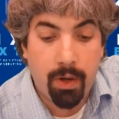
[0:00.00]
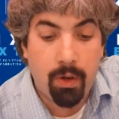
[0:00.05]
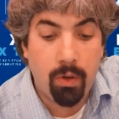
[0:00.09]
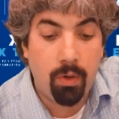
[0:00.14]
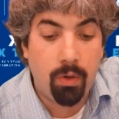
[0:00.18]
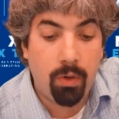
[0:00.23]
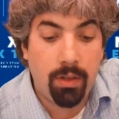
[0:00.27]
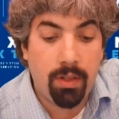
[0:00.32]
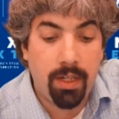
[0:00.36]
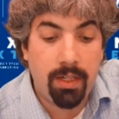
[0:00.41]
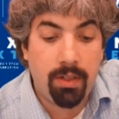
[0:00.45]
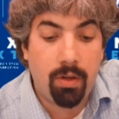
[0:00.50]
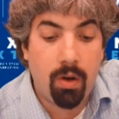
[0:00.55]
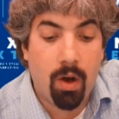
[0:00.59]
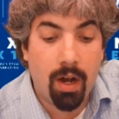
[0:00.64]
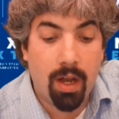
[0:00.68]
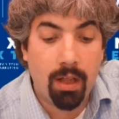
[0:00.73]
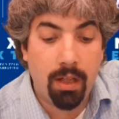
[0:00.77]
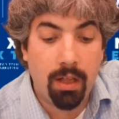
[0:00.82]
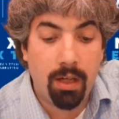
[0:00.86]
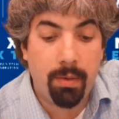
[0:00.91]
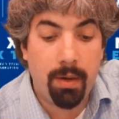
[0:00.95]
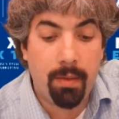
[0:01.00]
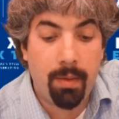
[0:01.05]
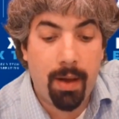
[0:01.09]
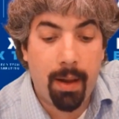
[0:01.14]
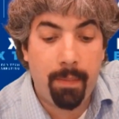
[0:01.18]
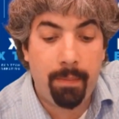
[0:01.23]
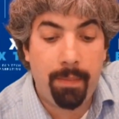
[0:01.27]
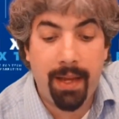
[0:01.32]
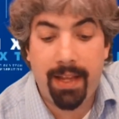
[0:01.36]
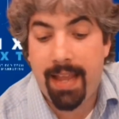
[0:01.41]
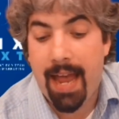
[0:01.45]
Google did talk a little bit
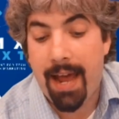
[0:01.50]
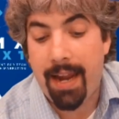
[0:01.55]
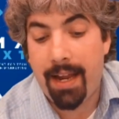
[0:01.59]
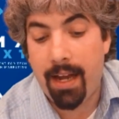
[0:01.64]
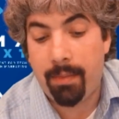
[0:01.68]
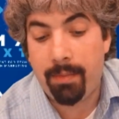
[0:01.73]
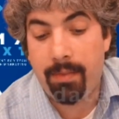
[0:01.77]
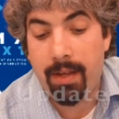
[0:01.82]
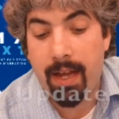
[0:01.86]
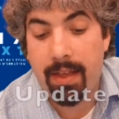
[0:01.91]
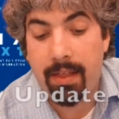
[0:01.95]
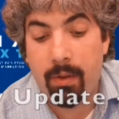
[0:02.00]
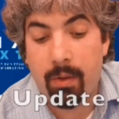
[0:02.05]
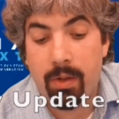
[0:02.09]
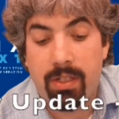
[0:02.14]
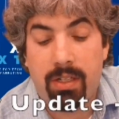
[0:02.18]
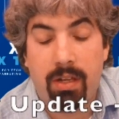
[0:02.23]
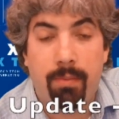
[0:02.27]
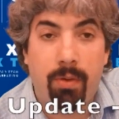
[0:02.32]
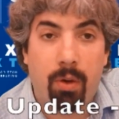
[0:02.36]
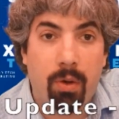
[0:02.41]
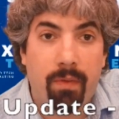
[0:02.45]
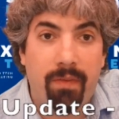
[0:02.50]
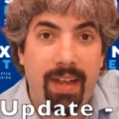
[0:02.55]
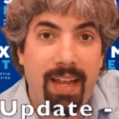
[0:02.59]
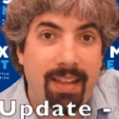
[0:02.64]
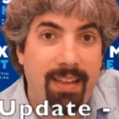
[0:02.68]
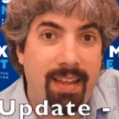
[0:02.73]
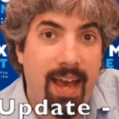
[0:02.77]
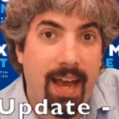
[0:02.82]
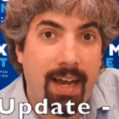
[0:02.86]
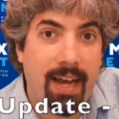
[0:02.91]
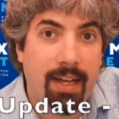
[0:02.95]
about a Big Daddy update. It was some type of
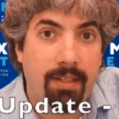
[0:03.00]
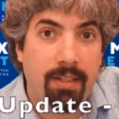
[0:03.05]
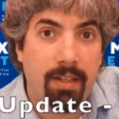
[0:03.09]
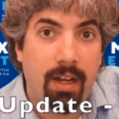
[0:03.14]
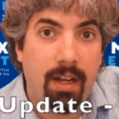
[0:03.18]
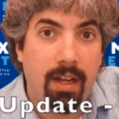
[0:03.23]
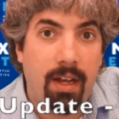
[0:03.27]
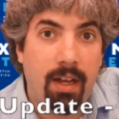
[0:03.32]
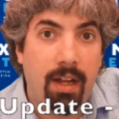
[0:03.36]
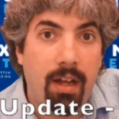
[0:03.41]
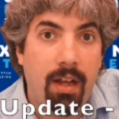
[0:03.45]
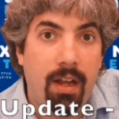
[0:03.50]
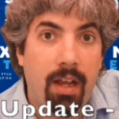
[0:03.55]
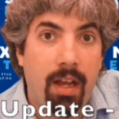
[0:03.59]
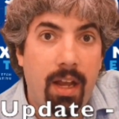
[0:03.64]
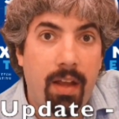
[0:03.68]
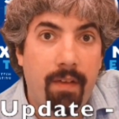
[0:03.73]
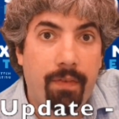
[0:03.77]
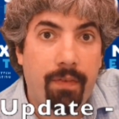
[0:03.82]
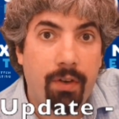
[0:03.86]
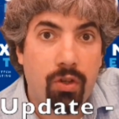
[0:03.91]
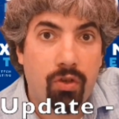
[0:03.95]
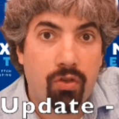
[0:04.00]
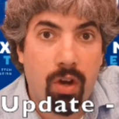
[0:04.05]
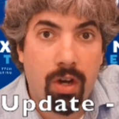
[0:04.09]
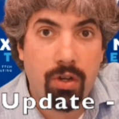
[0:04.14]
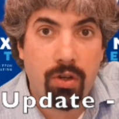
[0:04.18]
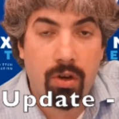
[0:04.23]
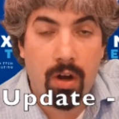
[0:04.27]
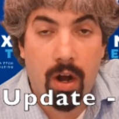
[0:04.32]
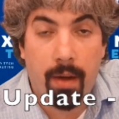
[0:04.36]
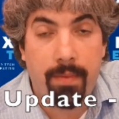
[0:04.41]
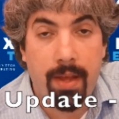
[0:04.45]
index
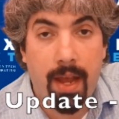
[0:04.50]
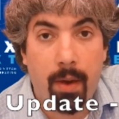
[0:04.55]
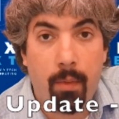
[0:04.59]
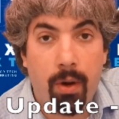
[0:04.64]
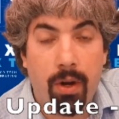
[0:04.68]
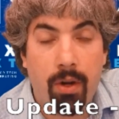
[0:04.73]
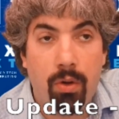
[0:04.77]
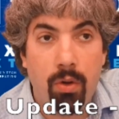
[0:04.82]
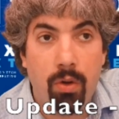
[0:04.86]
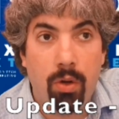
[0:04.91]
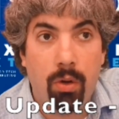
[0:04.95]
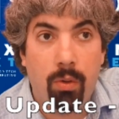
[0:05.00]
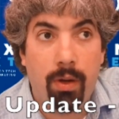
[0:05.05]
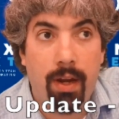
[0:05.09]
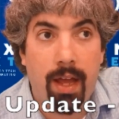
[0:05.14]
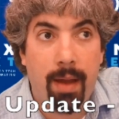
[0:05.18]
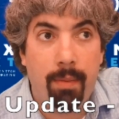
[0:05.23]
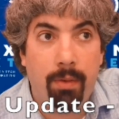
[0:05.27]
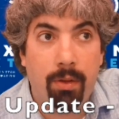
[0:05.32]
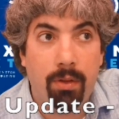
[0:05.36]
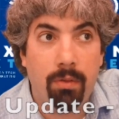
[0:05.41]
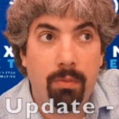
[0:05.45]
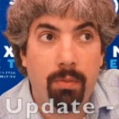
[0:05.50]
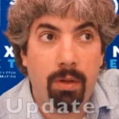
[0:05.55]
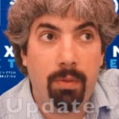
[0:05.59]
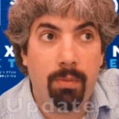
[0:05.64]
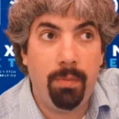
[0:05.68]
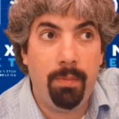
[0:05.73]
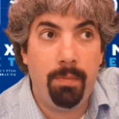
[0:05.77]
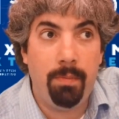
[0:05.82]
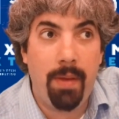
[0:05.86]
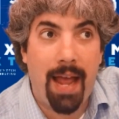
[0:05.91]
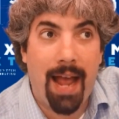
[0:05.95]
infrastructure update where Google would
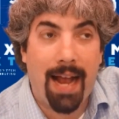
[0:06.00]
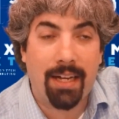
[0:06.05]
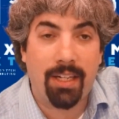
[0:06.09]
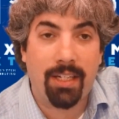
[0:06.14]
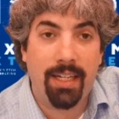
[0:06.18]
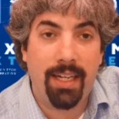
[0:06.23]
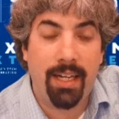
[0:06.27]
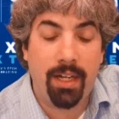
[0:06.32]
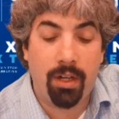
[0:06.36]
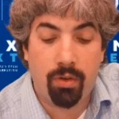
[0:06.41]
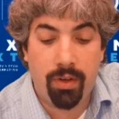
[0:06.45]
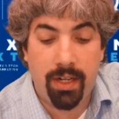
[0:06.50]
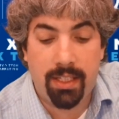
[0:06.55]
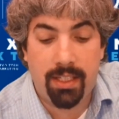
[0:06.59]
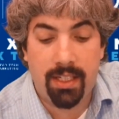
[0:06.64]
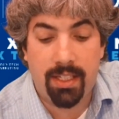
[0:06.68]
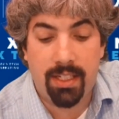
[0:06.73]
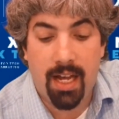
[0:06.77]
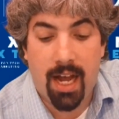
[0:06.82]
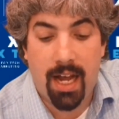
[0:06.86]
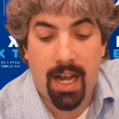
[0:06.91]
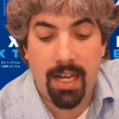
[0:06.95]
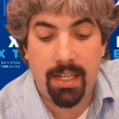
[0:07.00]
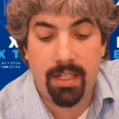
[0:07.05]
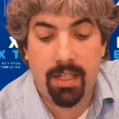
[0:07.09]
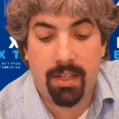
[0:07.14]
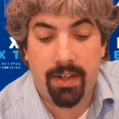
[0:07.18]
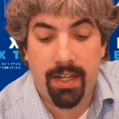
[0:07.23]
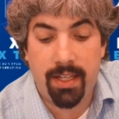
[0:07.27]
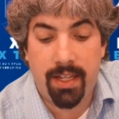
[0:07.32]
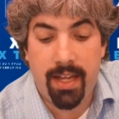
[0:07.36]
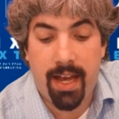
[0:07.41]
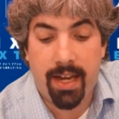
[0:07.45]
actually increase the size of
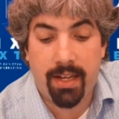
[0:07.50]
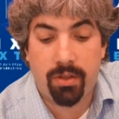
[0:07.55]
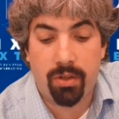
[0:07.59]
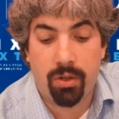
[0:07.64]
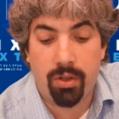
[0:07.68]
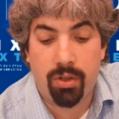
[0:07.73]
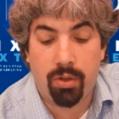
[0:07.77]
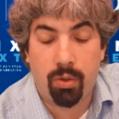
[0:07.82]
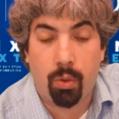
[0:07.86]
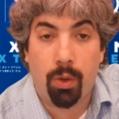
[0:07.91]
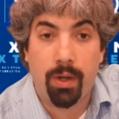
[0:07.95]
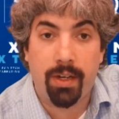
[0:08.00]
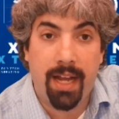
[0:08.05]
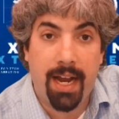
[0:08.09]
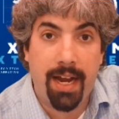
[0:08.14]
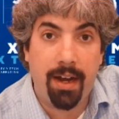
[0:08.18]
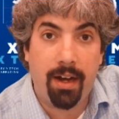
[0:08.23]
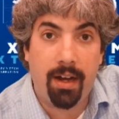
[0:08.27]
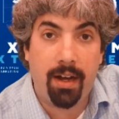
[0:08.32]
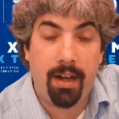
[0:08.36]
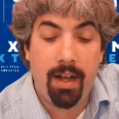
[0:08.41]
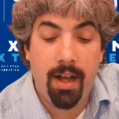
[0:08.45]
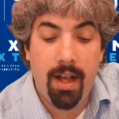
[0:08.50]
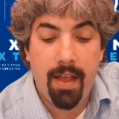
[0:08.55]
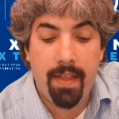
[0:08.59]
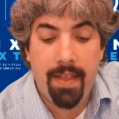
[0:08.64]
their index, their stored data.